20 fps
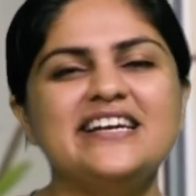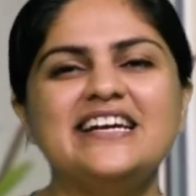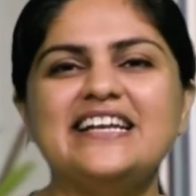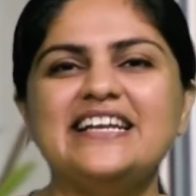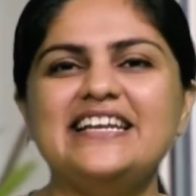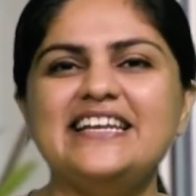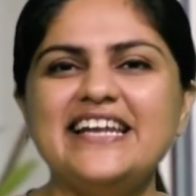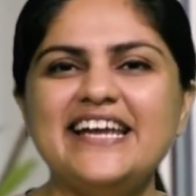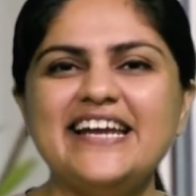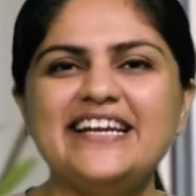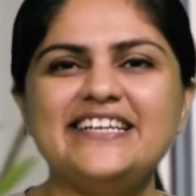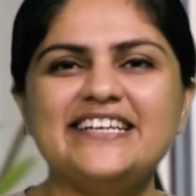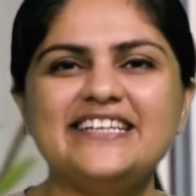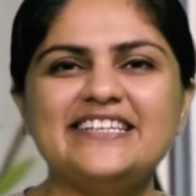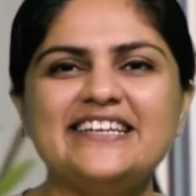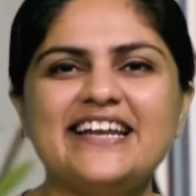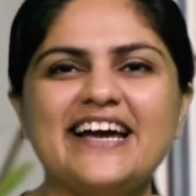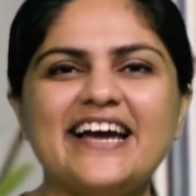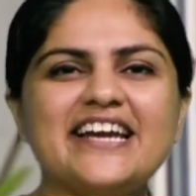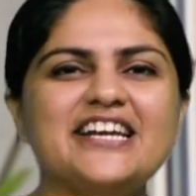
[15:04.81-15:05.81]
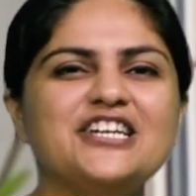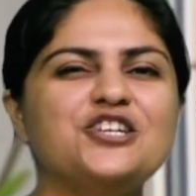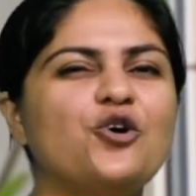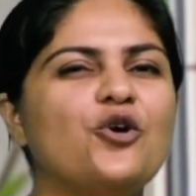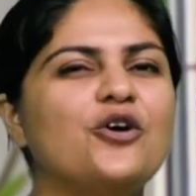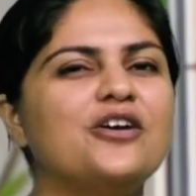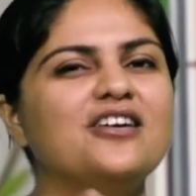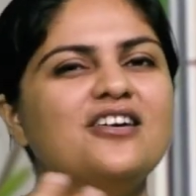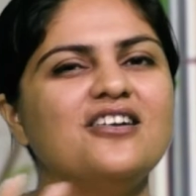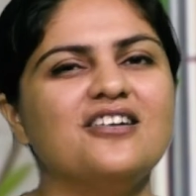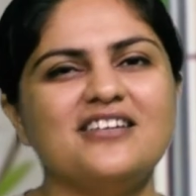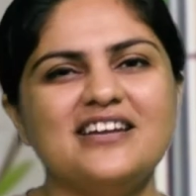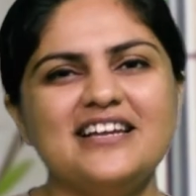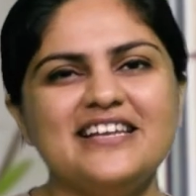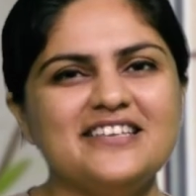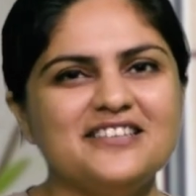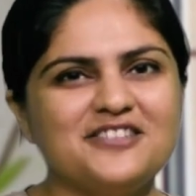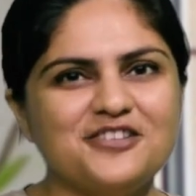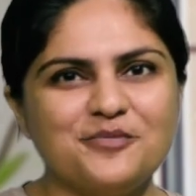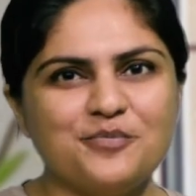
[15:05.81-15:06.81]
late at night or early
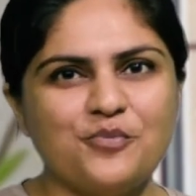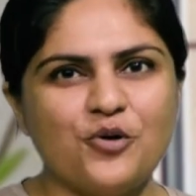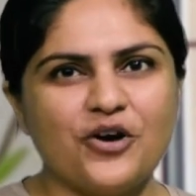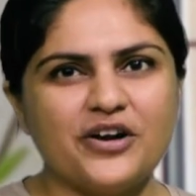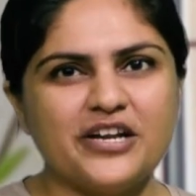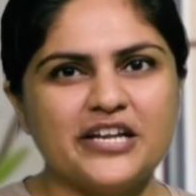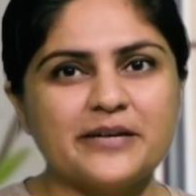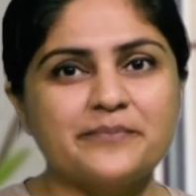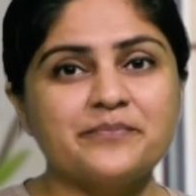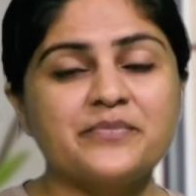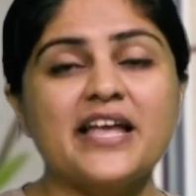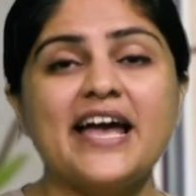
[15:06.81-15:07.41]
in the morning.